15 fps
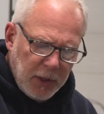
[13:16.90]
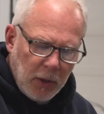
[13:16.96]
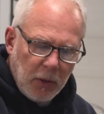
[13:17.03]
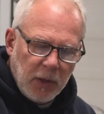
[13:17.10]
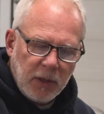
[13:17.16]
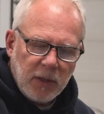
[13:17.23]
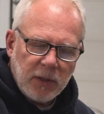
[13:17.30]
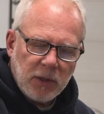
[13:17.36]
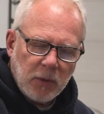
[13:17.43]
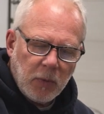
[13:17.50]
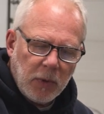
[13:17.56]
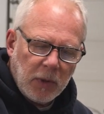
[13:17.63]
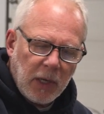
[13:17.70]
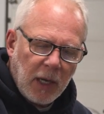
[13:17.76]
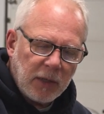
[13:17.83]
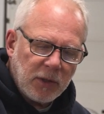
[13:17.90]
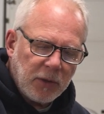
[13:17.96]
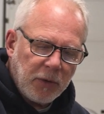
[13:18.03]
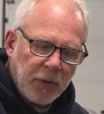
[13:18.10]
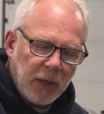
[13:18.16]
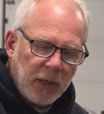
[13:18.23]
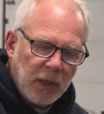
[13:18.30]
know that this is Wilcox and
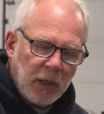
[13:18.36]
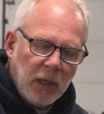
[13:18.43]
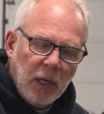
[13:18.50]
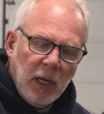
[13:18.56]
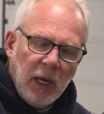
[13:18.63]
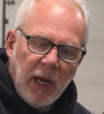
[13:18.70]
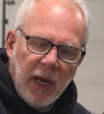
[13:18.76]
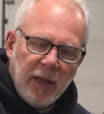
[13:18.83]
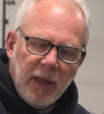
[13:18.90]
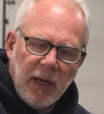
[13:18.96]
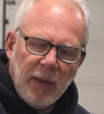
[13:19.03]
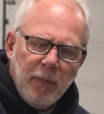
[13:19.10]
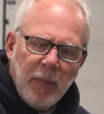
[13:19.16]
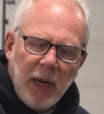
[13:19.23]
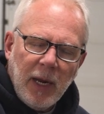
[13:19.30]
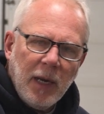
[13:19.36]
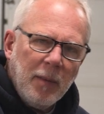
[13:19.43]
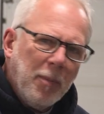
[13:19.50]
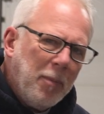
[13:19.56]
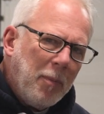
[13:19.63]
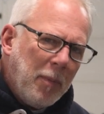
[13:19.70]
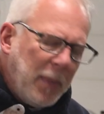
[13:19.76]
Crittenden, and they
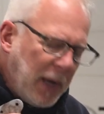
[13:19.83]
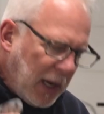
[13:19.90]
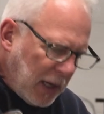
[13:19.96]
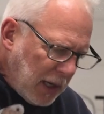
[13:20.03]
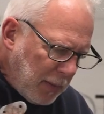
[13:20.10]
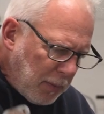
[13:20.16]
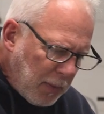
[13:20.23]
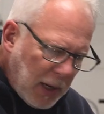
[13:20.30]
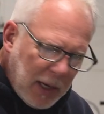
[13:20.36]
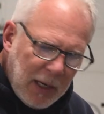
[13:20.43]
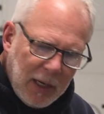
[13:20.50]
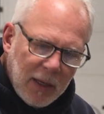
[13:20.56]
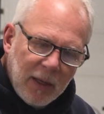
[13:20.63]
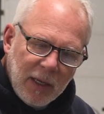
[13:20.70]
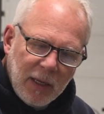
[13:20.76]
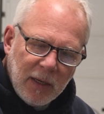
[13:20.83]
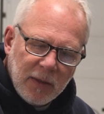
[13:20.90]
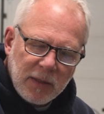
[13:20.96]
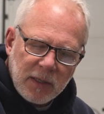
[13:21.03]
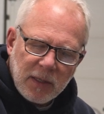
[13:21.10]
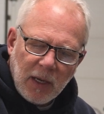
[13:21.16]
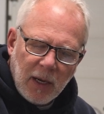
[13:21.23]
made many, many of
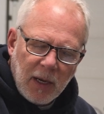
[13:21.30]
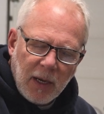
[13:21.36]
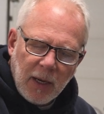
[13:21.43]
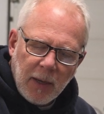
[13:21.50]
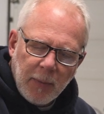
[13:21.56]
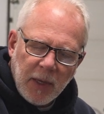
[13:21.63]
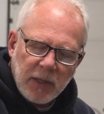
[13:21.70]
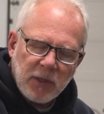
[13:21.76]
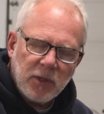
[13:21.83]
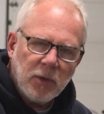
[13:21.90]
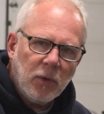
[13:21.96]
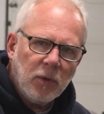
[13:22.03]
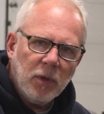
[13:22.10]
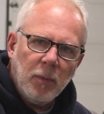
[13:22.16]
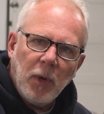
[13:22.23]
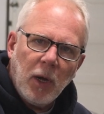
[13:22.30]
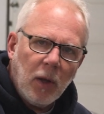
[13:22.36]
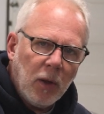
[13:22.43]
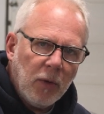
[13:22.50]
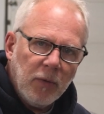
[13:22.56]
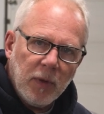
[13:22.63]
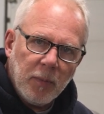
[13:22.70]
these and sold them
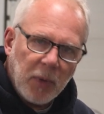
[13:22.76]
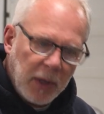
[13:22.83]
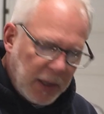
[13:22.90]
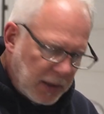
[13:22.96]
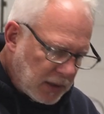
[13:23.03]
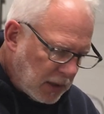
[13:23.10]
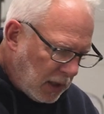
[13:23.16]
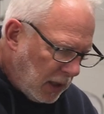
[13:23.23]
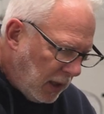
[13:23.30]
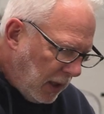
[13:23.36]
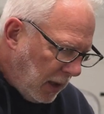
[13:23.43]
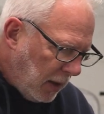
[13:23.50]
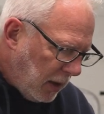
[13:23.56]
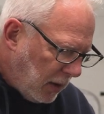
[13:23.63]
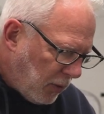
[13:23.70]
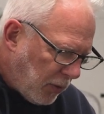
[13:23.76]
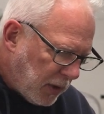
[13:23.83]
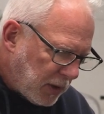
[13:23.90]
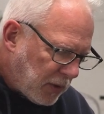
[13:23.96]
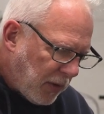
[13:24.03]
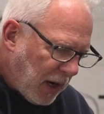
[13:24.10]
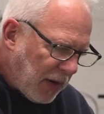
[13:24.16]
all over the place.
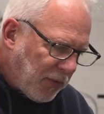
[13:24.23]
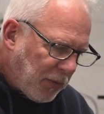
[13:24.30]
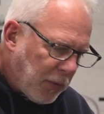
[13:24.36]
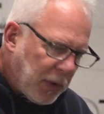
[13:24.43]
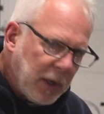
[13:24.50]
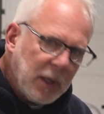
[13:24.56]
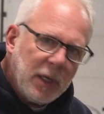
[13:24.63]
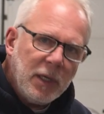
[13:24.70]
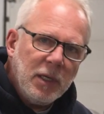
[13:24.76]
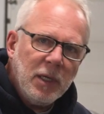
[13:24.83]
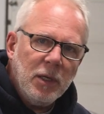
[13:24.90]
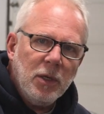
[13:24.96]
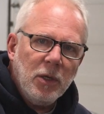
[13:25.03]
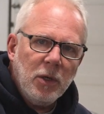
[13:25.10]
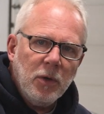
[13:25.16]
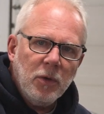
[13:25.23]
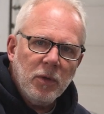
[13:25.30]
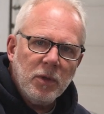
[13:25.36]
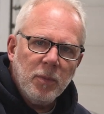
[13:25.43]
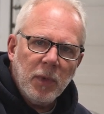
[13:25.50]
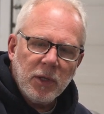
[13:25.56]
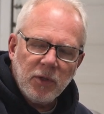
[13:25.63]
Chris Craft really didn't
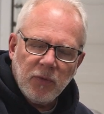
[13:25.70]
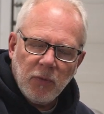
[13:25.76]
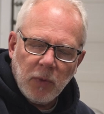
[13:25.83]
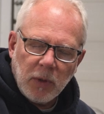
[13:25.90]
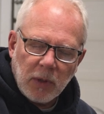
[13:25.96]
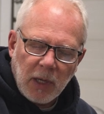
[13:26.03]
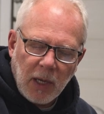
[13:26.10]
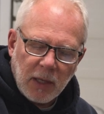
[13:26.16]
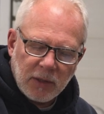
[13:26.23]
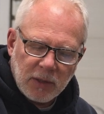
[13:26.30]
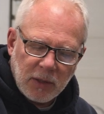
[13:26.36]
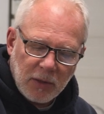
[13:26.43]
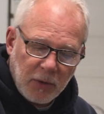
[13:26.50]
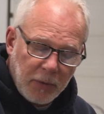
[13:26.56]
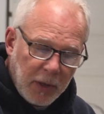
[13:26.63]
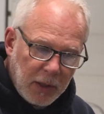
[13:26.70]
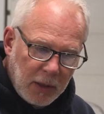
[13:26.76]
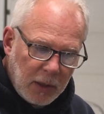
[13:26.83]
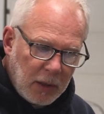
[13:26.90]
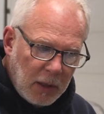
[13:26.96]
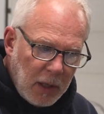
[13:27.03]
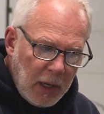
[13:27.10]
use much of Wilcox and
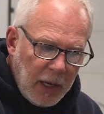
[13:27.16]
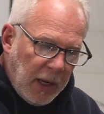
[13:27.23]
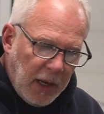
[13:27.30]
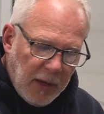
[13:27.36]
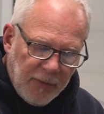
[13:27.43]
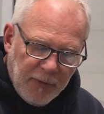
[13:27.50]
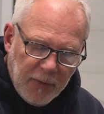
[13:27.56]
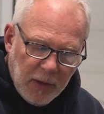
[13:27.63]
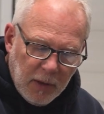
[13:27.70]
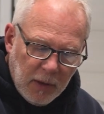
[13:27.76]
Crittenden. If